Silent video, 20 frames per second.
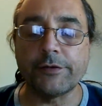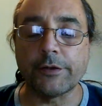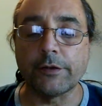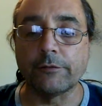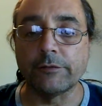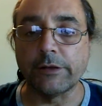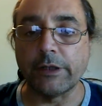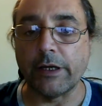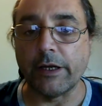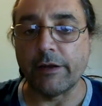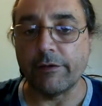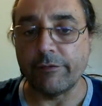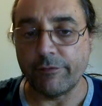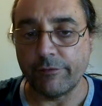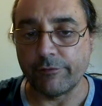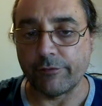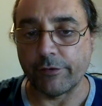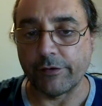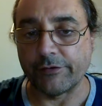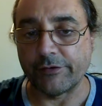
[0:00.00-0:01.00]
of life,
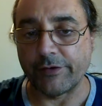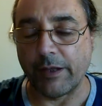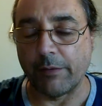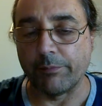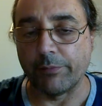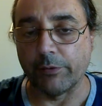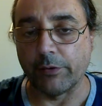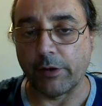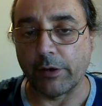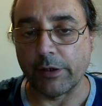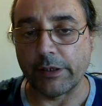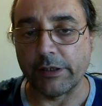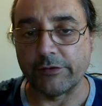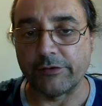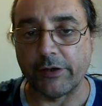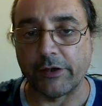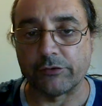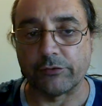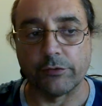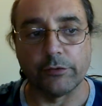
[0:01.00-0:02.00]
for example,
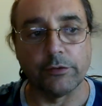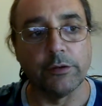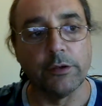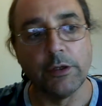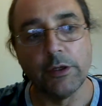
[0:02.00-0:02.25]
architecture,